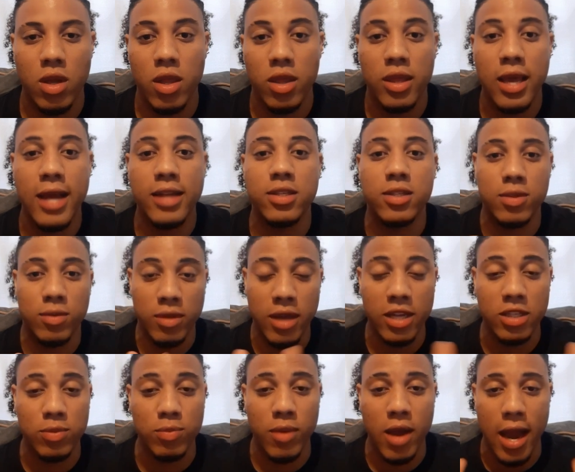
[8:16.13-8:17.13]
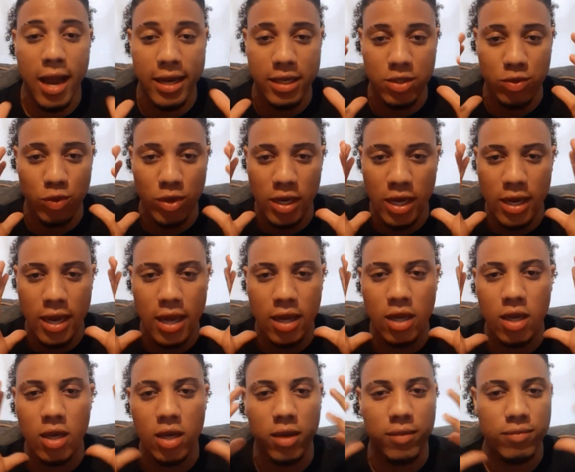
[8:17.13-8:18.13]
That's mine. It's really like
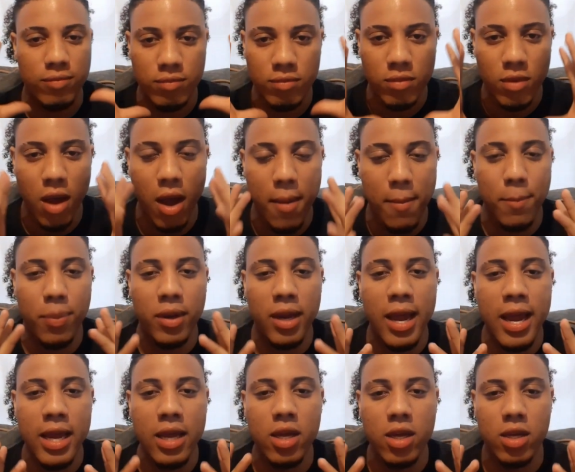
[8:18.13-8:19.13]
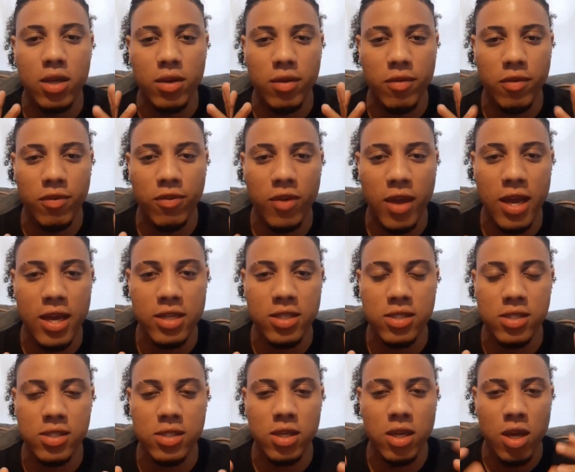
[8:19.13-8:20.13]
a blank
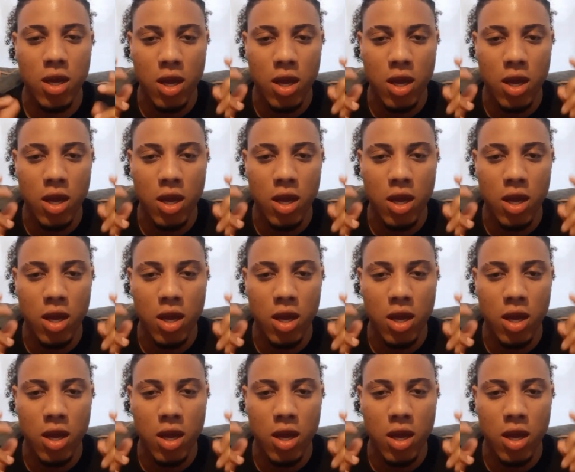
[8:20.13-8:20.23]
face,